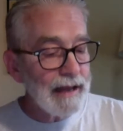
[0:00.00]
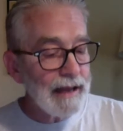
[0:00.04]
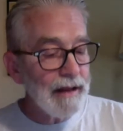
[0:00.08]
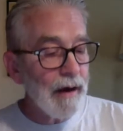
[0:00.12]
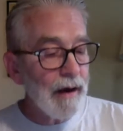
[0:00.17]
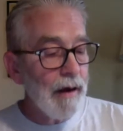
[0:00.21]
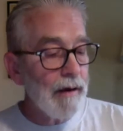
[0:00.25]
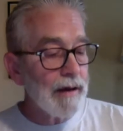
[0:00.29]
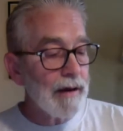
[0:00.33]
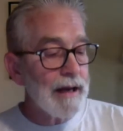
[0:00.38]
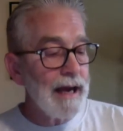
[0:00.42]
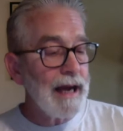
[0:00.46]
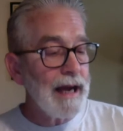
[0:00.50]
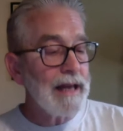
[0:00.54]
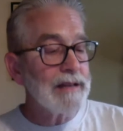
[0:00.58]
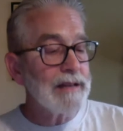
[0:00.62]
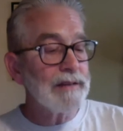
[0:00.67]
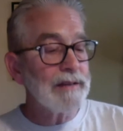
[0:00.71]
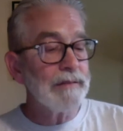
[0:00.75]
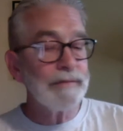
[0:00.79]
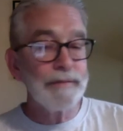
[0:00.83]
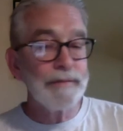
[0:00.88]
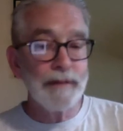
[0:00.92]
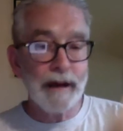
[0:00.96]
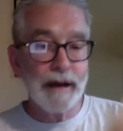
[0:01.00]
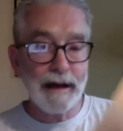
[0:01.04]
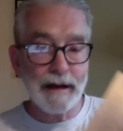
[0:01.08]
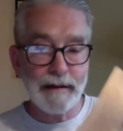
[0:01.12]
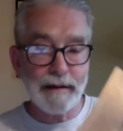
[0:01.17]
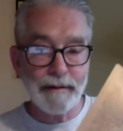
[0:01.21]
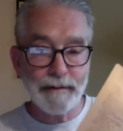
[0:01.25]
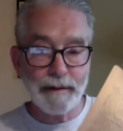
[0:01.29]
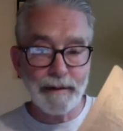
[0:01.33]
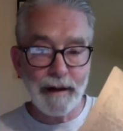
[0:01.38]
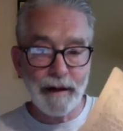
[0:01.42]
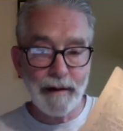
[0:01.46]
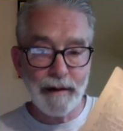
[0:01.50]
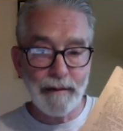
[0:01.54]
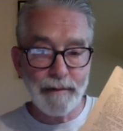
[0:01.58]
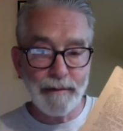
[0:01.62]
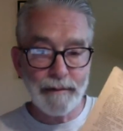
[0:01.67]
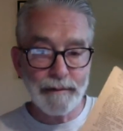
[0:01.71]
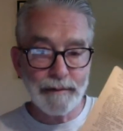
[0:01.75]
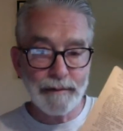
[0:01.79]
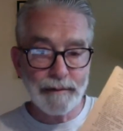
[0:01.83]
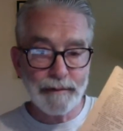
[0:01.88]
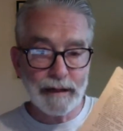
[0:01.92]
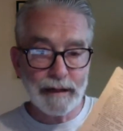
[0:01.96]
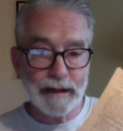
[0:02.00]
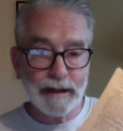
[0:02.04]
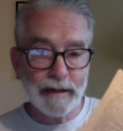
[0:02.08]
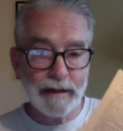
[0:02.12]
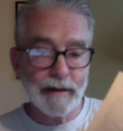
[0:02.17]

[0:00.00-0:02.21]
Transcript: all kinds of little